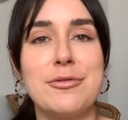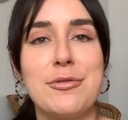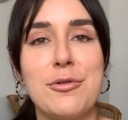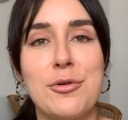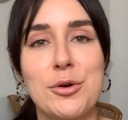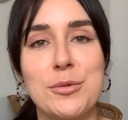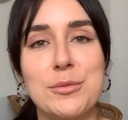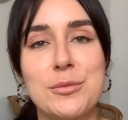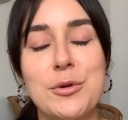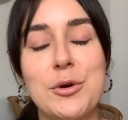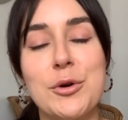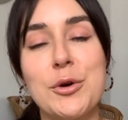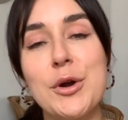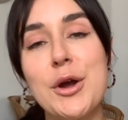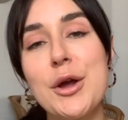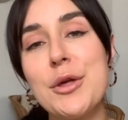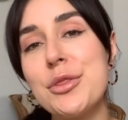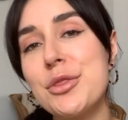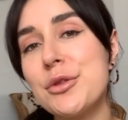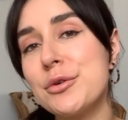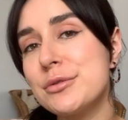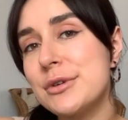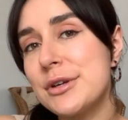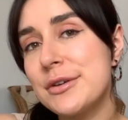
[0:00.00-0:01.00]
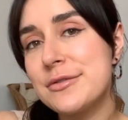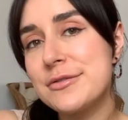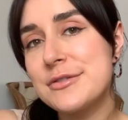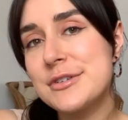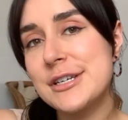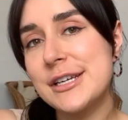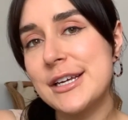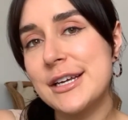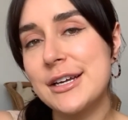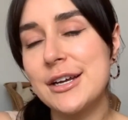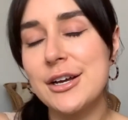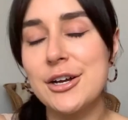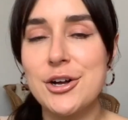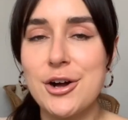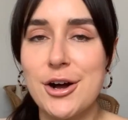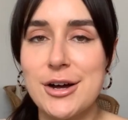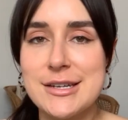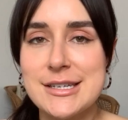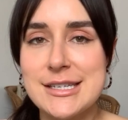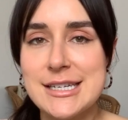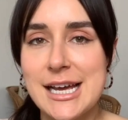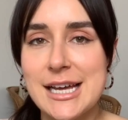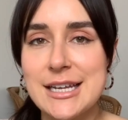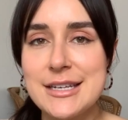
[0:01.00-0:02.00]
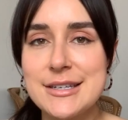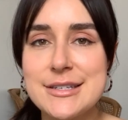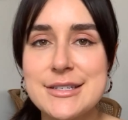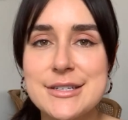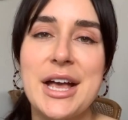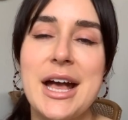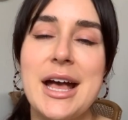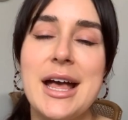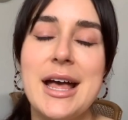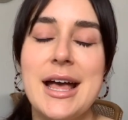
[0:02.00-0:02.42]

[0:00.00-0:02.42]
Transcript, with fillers: for more thrifting content.